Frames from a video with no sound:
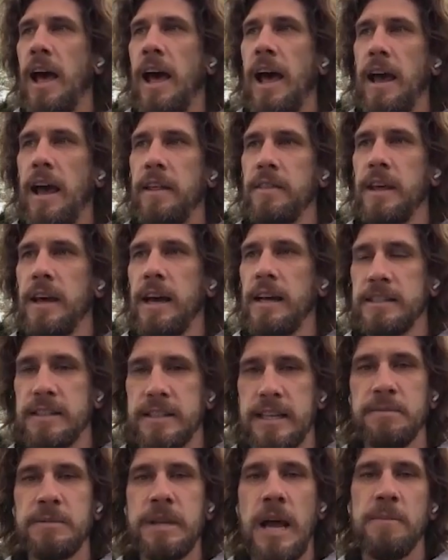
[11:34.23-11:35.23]
and at the
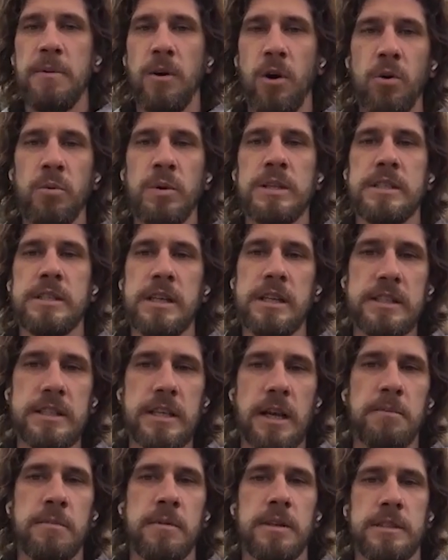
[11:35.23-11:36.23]
same time I always did
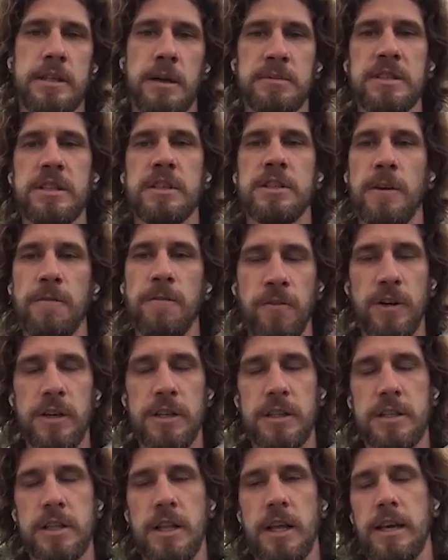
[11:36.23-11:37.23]
something different.